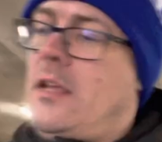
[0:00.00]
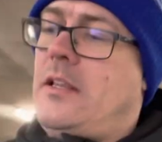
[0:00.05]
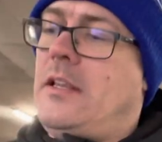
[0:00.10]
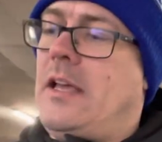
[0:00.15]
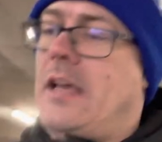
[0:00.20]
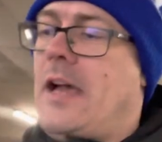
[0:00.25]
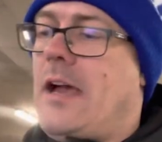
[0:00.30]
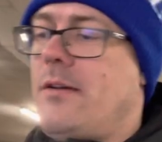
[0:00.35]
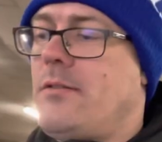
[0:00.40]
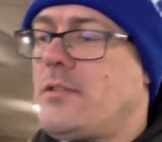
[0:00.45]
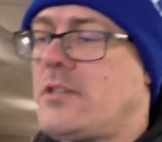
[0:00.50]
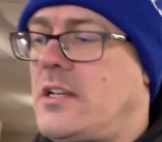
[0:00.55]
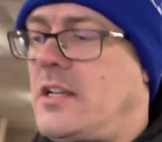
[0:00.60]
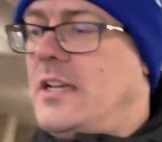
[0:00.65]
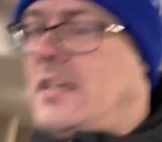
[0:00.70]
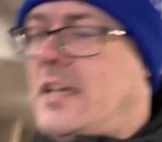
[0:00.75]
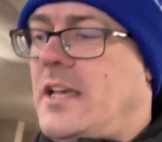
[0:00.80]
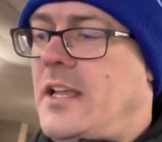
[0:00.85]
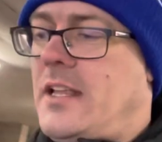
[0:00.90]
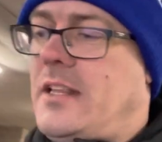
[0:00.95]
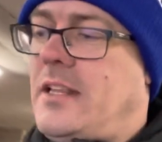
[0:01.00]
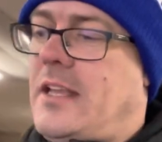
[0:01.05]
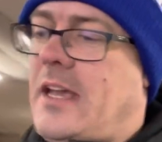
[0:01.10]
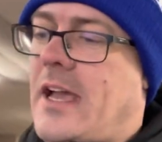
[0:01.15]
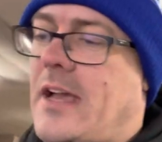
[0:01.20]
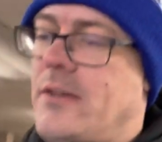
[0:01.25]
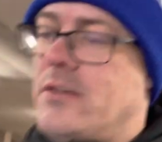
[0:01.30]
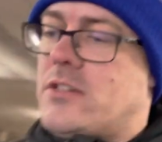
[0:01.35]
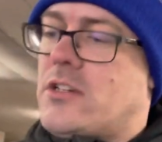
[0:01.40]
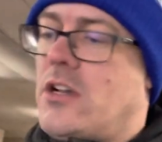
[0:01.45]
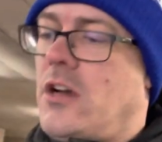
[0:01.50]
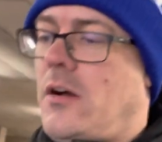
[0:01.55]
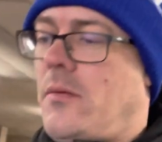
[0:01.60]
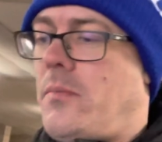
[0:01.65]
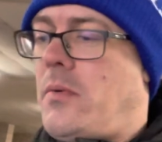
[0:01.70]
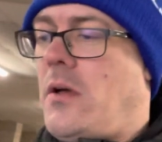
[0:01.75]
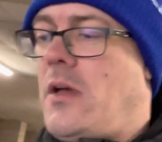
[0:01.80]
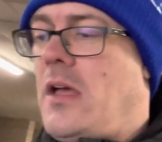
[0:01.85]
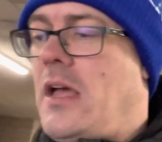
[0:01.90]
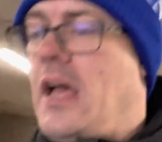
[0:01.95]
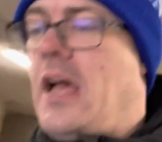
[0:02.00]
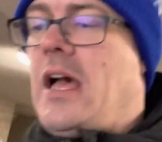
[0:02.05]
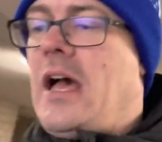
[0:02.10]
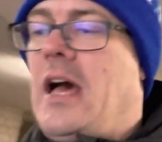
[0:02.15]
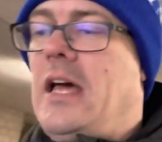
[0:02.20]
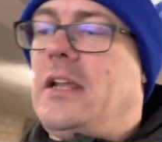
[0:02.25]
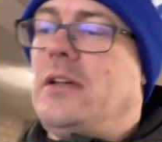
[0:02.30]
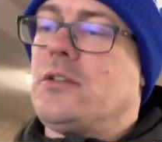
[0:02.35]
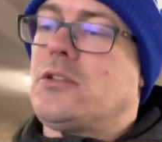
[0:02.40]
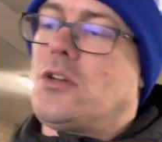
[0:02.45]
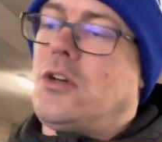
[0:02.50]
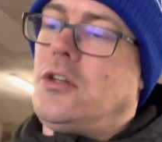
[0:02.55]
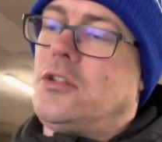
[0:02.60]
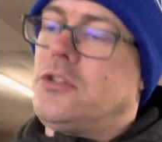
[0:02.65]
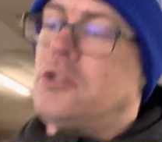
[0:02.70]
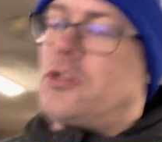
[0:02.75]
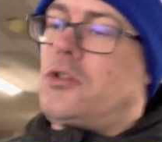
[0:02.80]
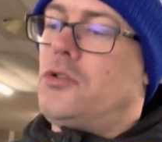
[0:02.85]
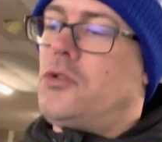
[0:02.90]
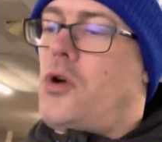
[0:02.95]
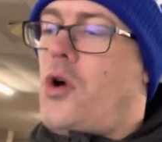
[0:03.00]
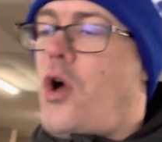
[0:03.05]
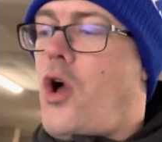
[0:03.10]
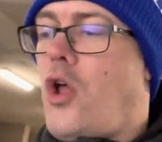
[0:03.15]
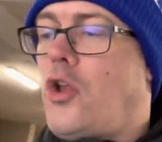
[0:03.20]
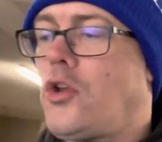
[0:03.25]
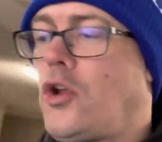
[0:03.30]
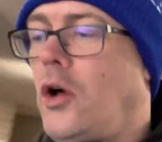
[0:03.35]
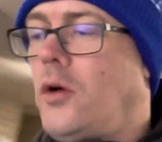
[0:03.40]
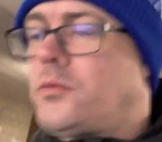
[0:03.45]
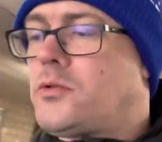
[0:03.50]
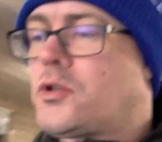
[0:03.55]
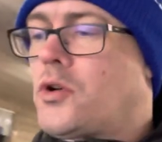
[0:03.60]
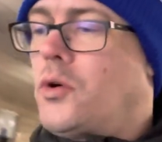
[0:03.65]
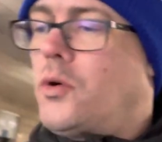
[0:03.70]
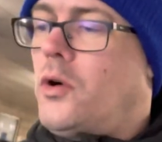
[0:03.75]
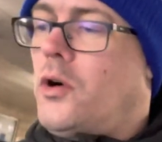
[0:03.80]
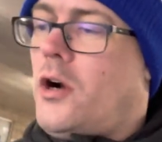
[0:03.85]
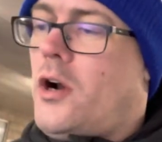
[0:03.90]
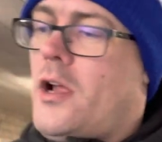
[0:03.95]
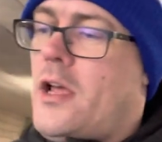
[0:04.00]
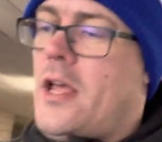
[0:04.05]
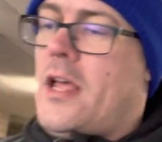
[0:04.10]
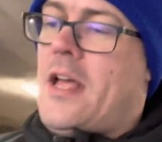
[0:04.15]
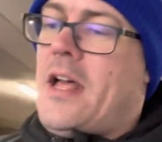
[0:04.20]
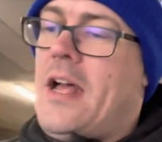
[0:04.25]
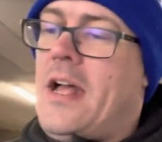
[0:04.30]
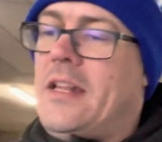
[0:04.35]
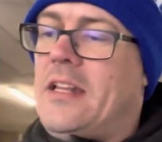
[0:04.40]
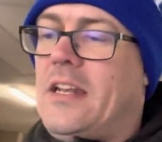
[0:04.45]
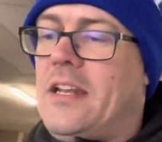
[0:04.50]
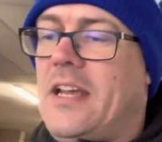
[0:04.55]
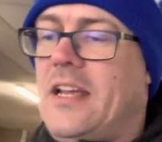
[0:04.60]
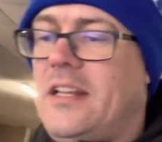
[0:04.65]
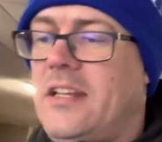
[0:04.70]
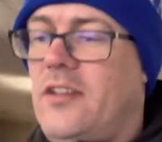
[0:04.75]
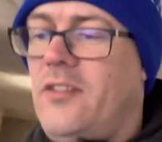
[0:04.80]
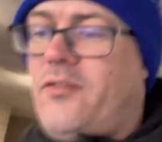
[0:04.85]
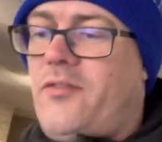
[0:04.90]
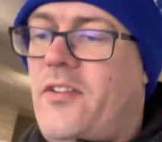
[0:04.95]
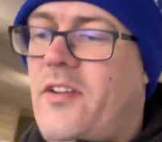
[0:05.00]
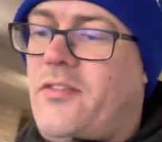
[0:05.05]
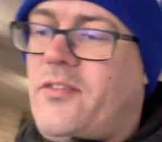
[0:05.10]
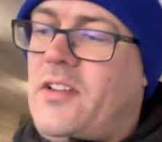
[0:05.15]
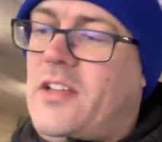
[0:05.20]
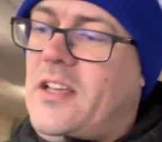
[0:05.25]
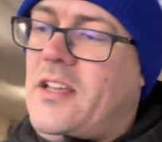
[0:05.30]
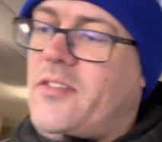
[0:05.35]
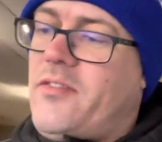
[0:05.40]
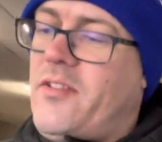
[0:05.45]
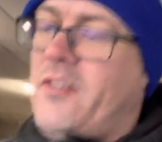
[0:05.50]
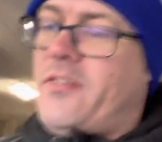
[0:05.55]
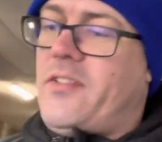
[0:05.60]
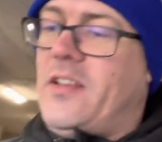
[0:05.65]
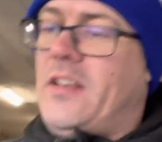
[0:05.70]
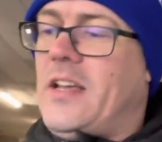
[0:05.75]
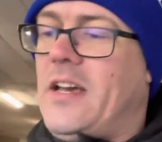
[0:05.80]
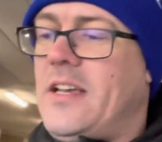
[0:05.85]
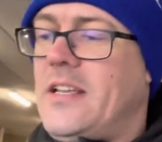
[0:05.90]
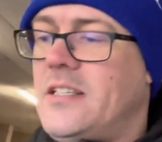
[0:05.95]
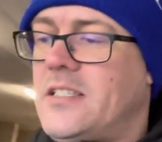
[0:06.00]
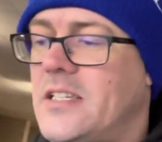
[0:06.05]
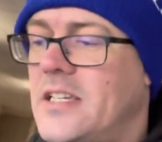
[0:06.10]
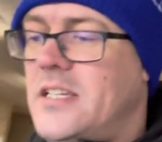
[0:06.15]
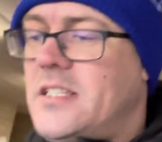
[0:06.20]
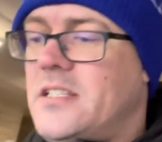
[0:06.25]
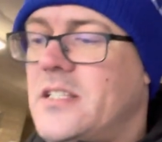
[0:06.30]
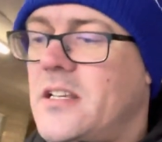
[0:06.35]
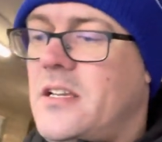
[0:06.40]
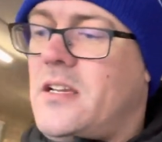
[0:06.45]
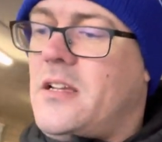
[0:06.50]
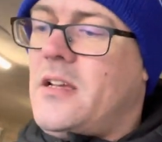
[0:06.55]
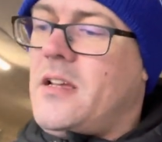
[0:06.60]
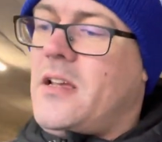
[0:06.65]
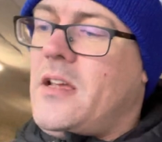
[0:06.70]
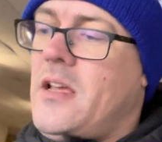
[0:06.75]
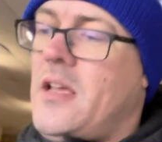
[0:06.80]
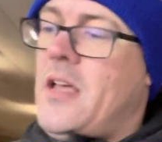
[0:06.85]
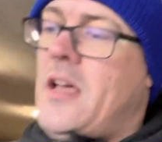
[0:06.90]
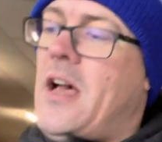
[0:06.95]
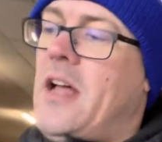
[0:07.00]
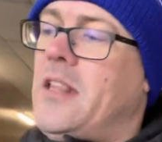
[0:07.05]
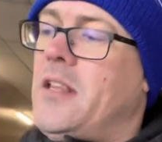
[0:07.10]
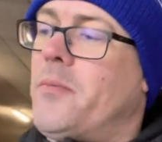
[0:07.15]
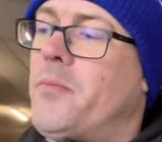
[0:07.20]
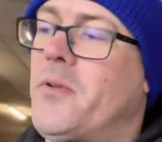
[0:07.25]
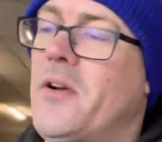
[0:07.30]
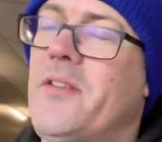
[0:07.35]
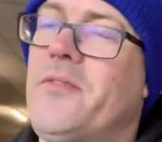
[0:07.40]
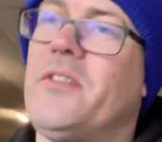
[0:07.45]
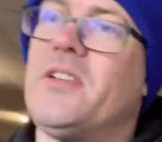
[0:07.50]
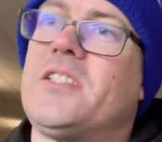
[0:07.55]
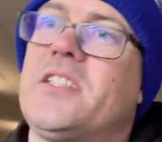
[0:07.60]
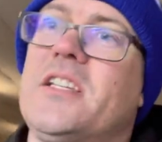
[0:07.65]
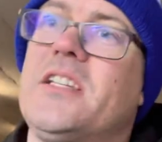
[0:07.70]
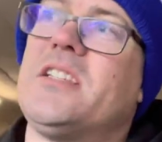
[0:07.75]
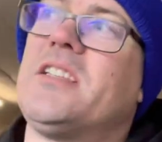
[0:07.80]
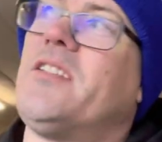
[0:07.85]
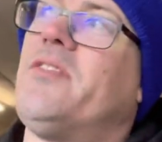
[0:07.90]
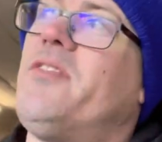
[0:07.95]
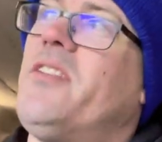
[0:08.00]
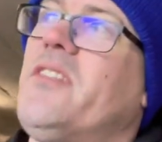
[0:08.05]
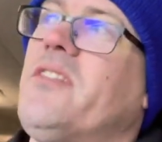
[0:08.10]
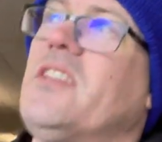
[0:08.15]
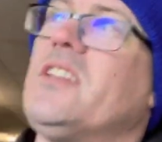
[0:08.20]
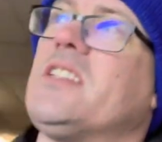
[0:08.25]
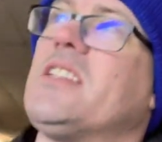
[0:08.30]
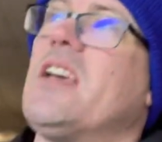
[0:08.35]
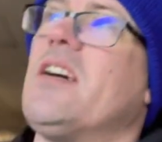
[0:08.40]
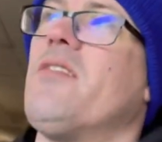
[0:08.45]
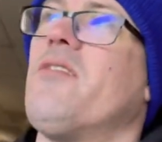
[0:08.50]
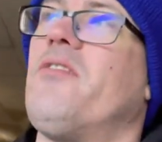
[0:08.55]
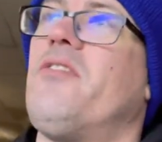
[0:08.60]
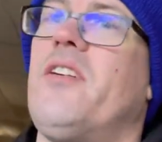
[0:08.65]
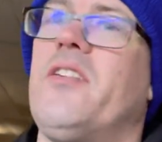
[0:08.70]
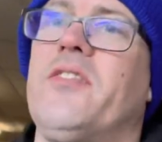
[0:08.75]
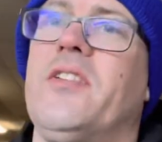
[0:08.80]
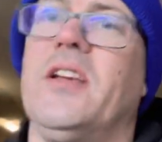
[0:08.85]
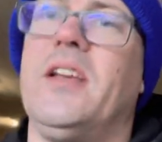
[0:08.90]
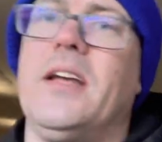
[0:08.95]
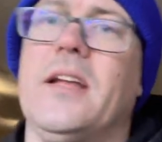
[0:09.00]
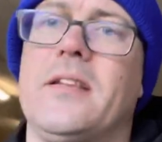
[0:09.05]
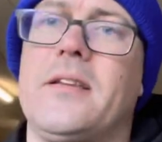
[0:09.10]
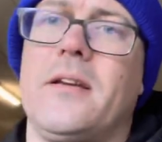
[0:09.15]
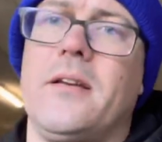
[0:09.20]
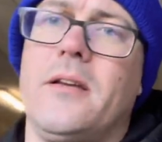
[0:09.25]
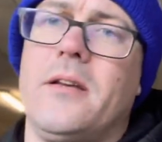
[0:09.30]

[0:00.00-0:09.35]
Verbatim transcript: the Irish League, the Irish Cup, and he was also top scorer in the nineteen fifty-eight fifty-nine season and the previous season, the fifty-seven fifty-eight.